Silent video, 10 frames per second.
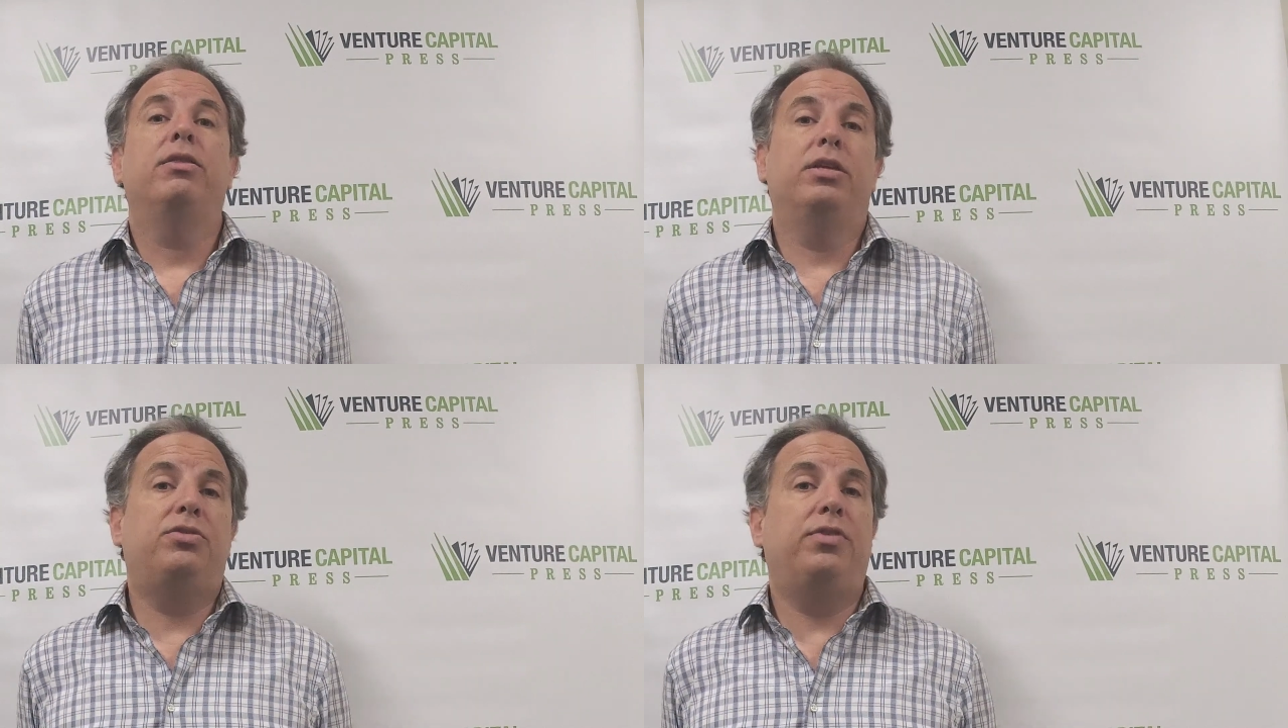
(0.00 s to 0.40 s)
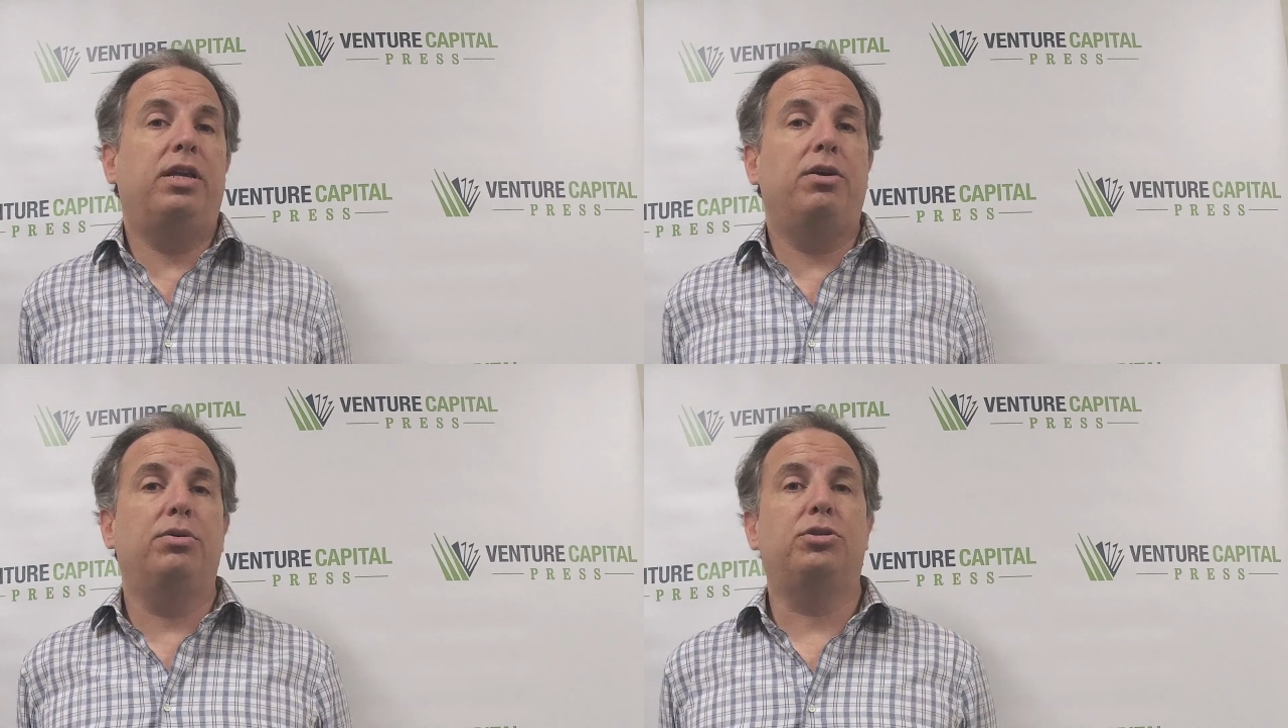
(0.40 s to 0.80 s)
This
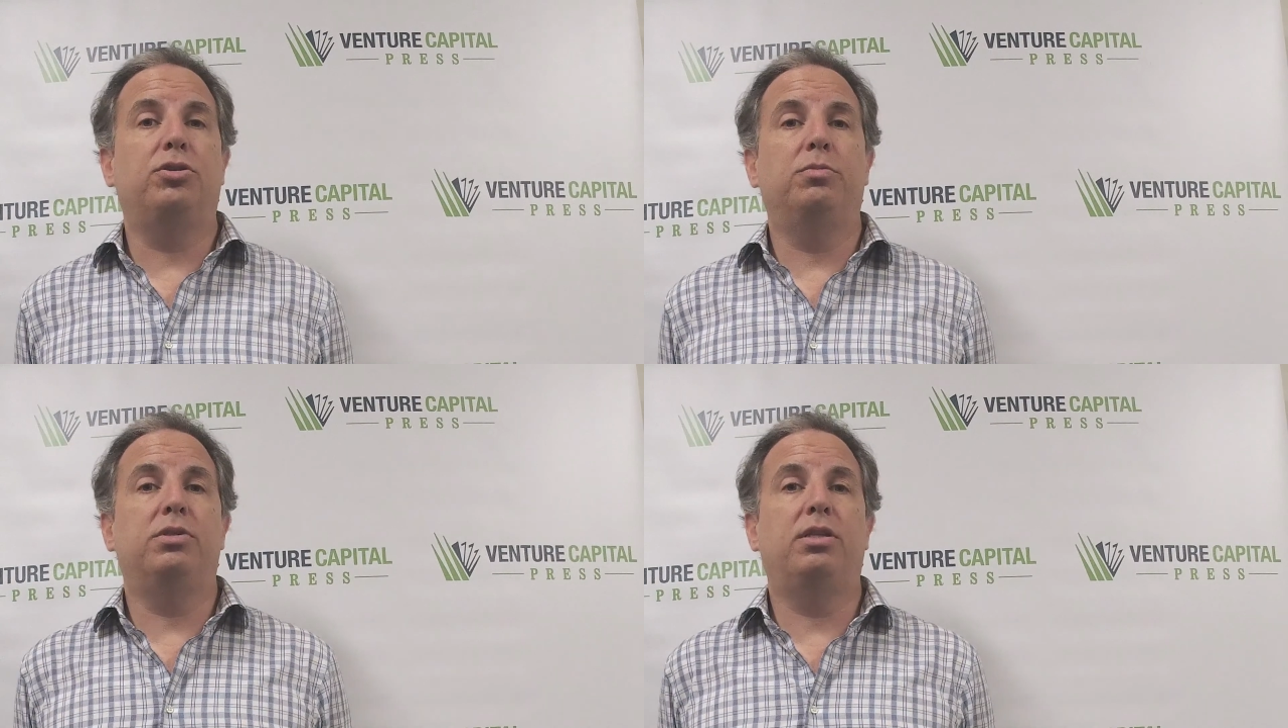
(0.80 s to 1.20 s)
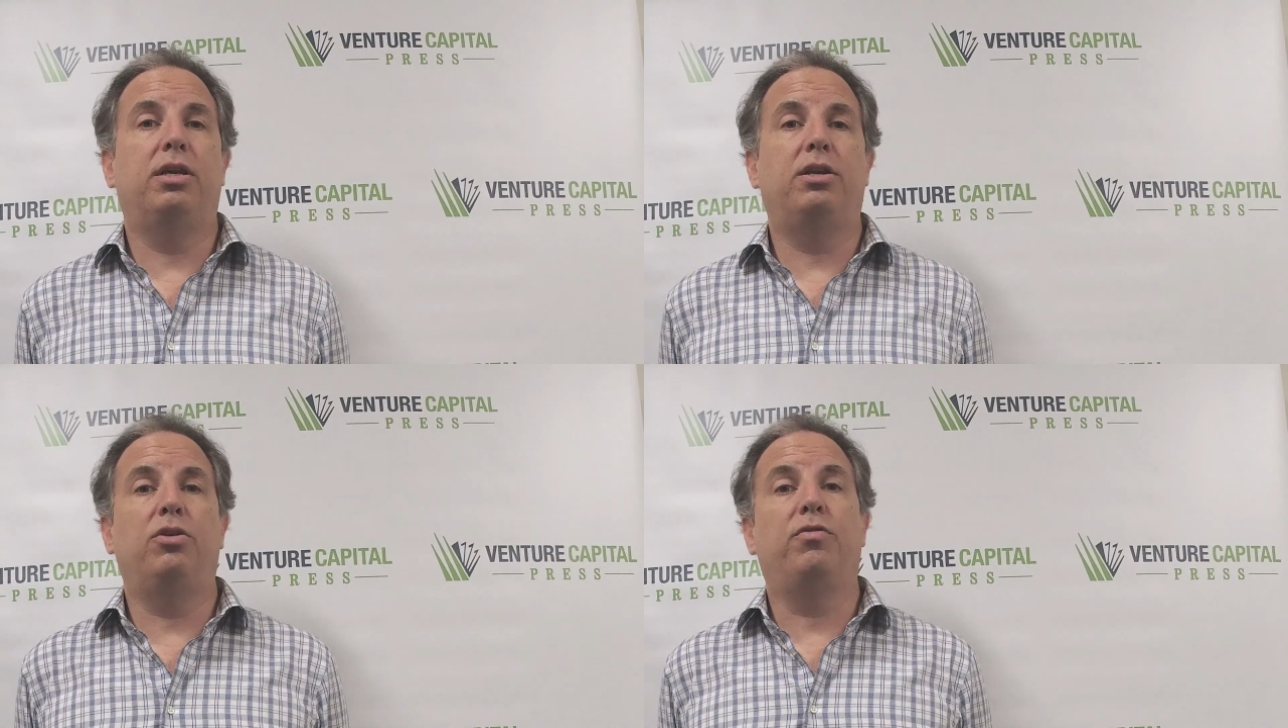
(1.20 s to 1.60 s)
video assumes
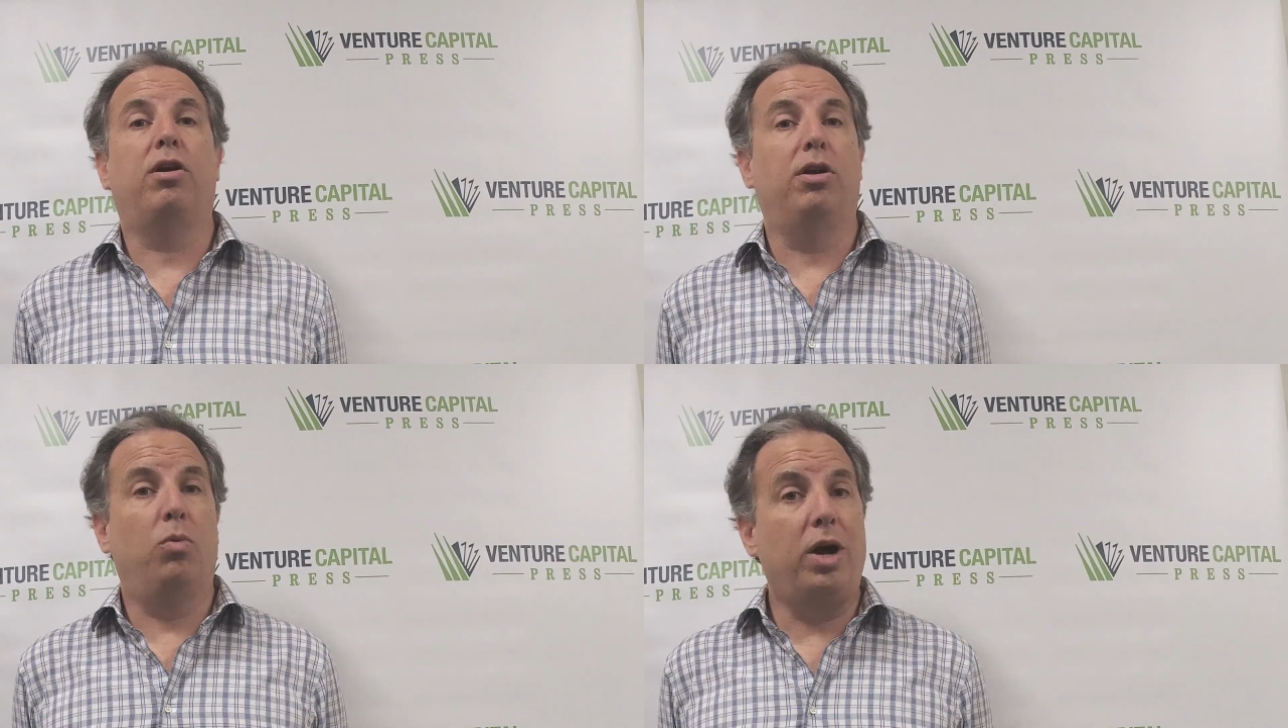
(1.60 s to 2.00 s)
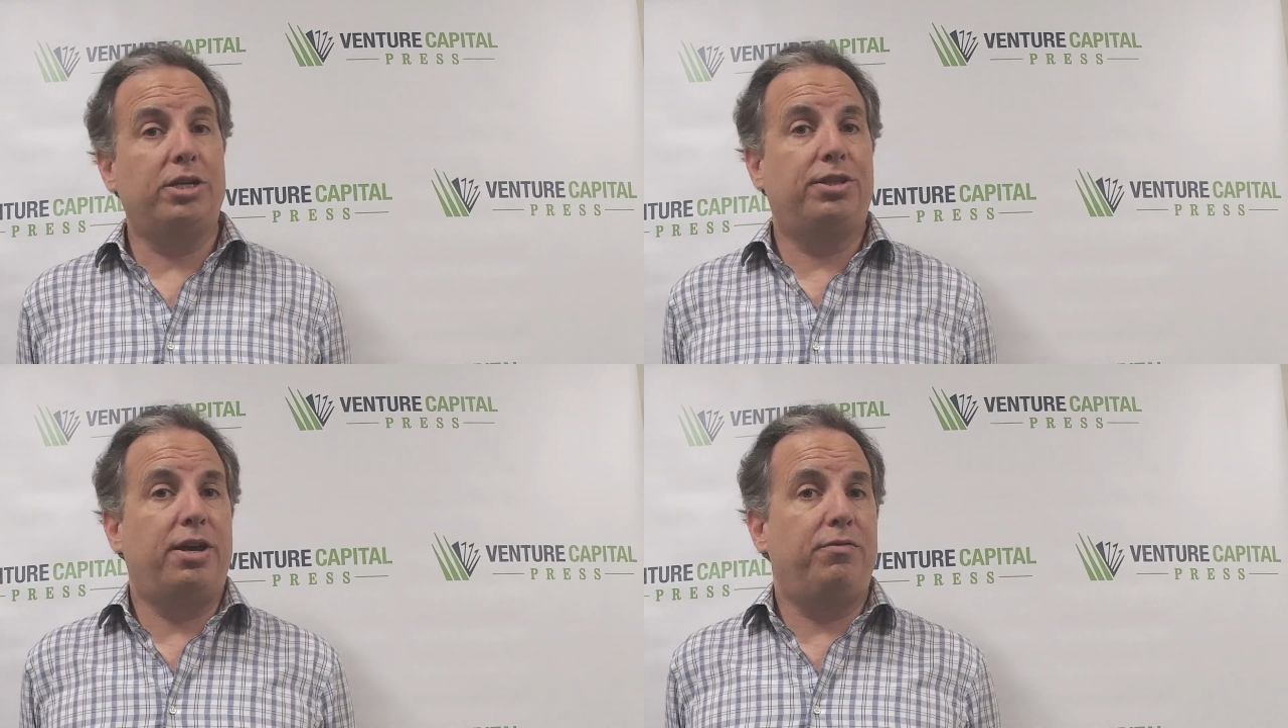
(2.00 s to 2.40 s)
that you've already
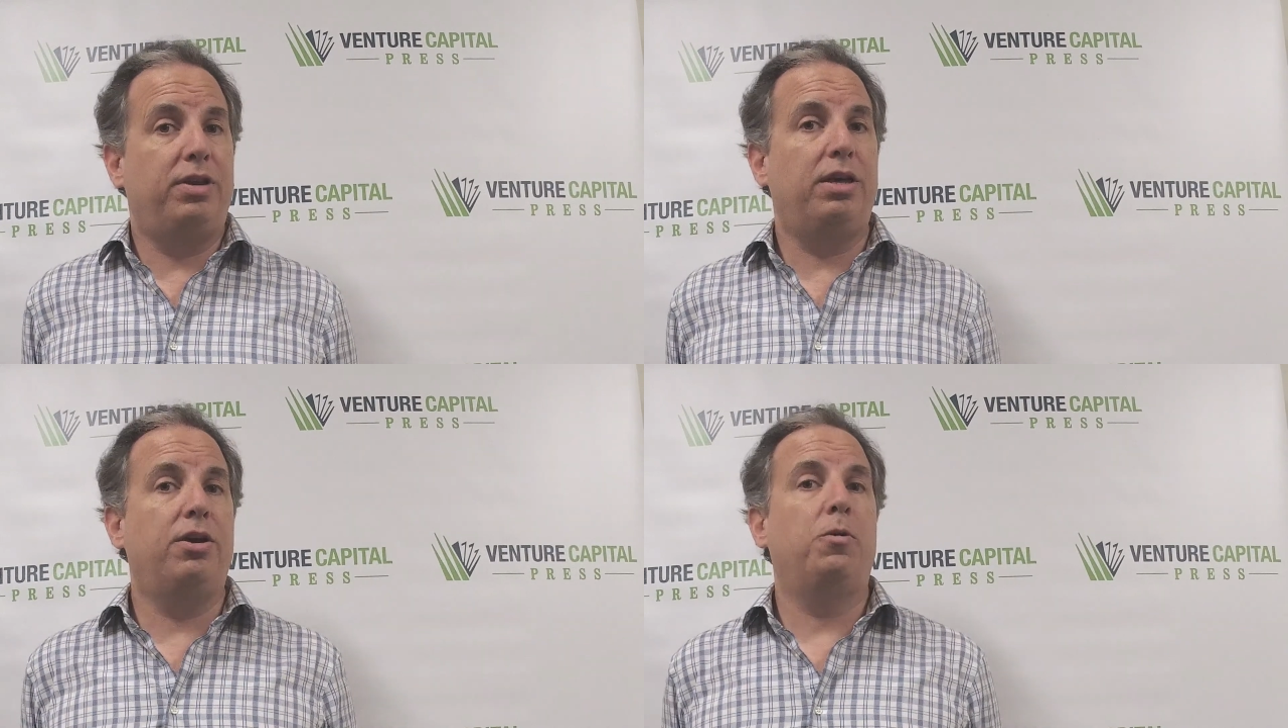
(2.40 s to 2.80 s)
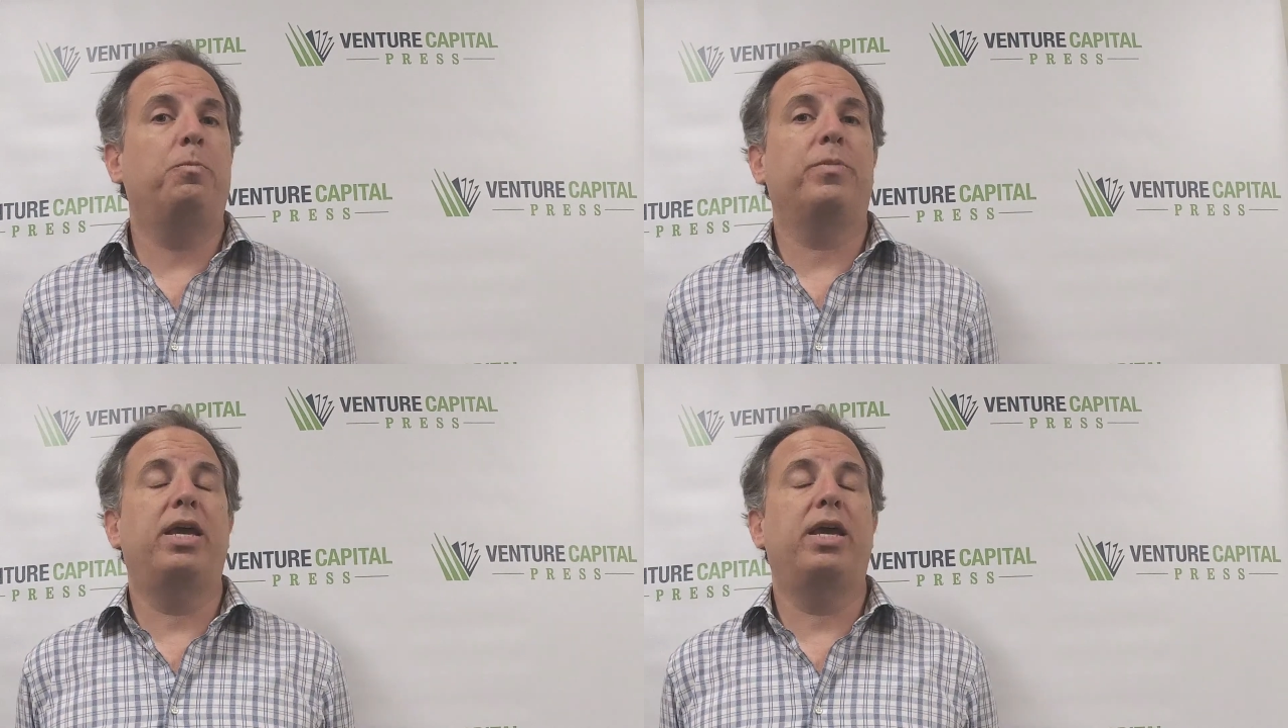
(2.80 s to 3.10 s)
watched that video